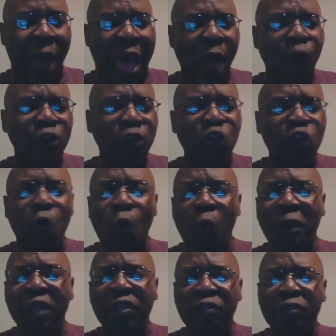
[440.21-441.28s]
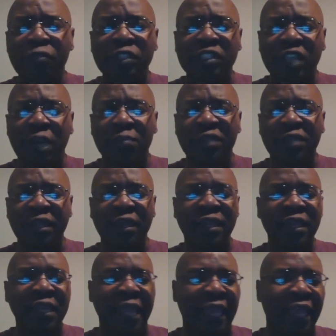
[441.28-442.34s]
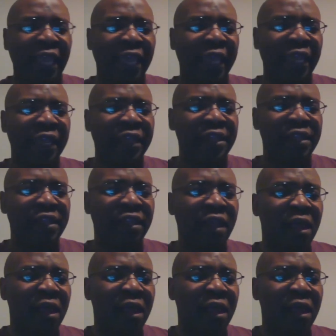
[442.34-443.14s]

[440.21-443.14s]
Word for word: I was going through something and